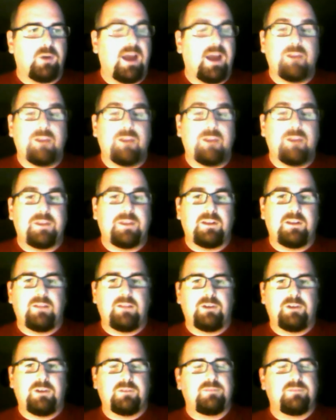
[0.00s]
I don't think he'll
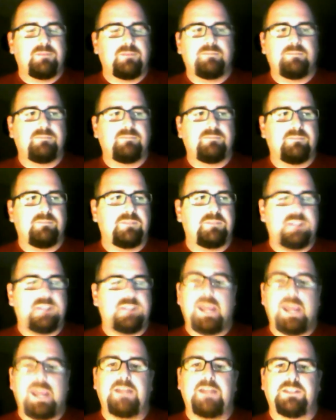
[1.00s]
ever
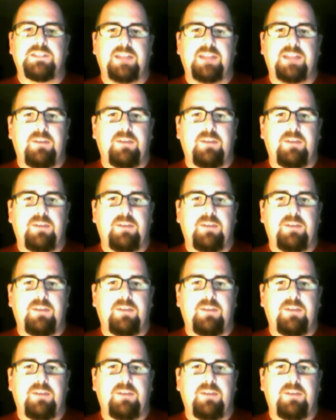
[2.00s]
change in that